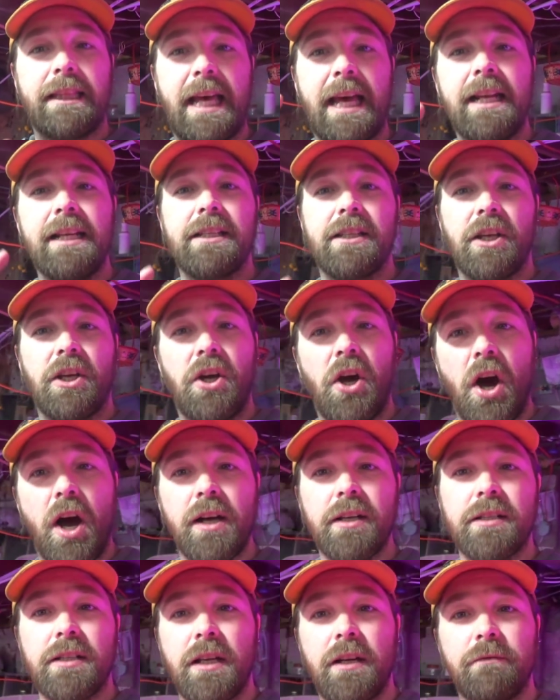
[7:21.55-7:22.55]
That is the
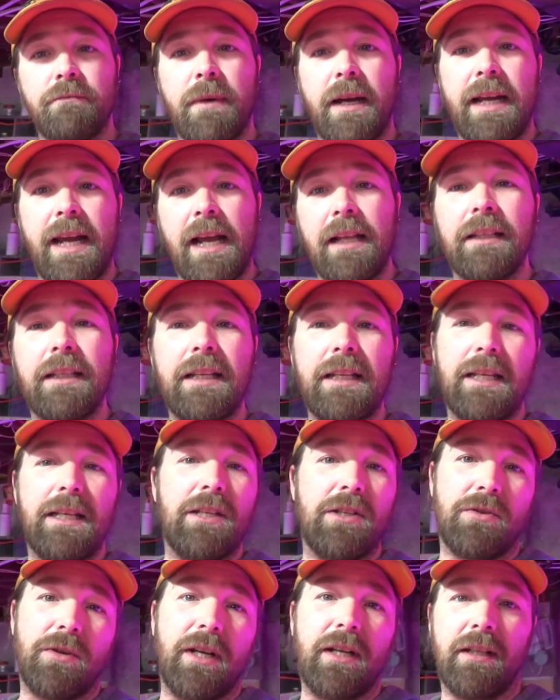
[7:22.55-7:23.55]
cost of my LED
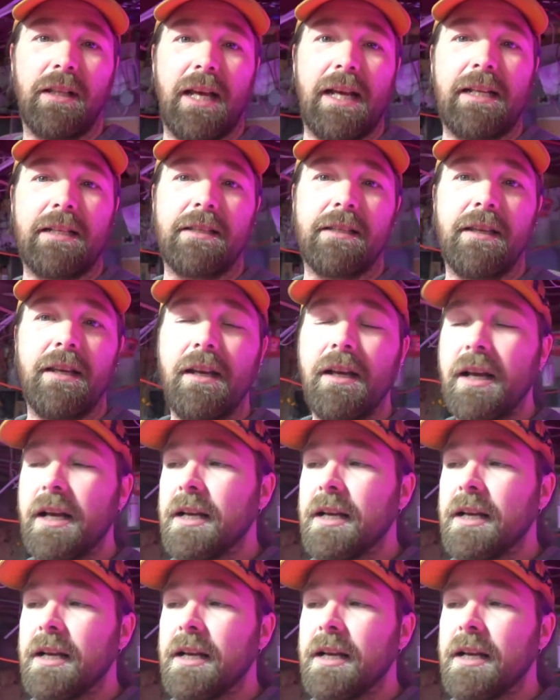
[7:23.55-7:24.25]
string of lights.